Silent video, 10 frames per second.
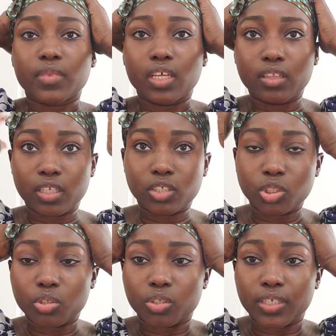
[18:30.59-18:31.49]
and then
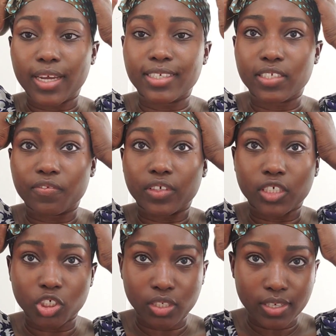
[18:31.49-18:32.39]
show you guys the
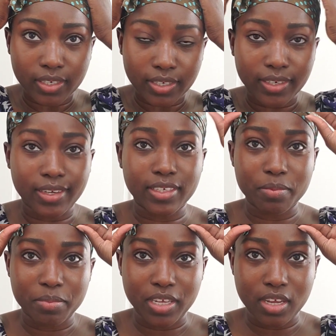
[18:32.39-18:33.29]
finished look, and I can